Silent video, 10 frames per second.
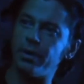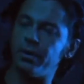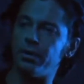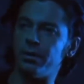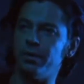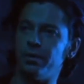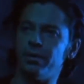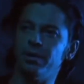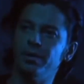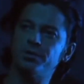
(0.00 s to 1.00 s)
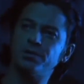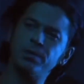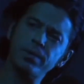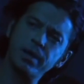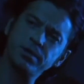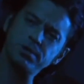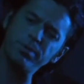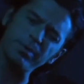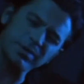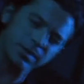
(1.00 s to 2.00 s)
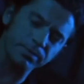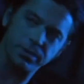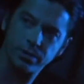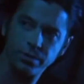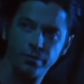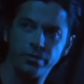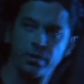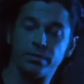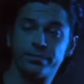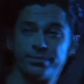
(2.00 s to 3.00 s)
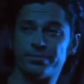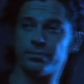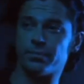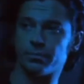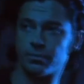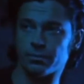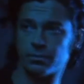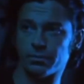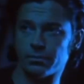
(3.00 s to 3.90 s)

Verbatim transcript: uh, tell Matt he should probably dump the girlfriend. Why?